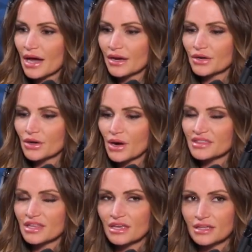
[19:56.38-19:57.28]
I don't know. I
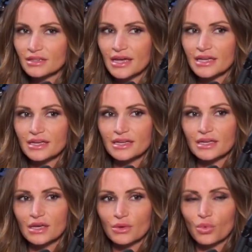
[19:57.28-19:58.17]
think like
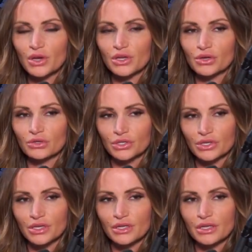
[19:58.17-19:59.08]
when you're
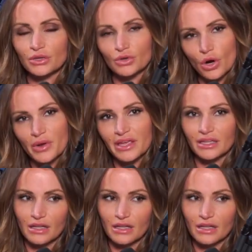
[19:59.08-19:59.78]
learning and growing in